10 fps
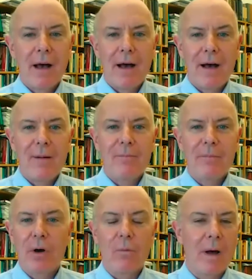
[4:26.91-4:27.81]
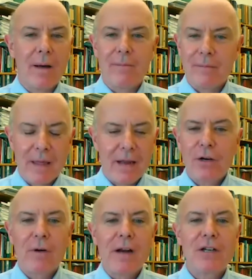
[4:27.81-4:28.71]
um, you know, uh,
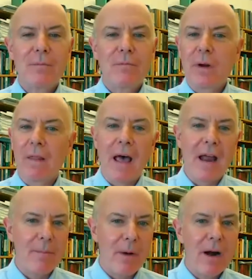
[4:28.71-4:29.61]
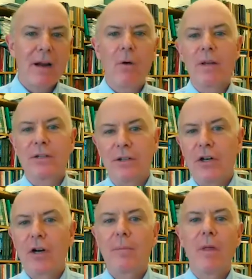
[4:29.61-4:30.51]
integration between Latin America, Western
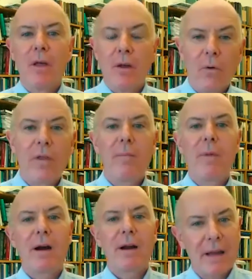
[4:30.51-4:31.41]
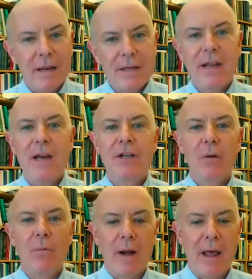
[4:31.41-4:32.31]
Europe, North America, East Asia,
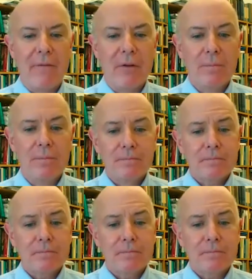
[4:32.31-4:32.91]
and what have you.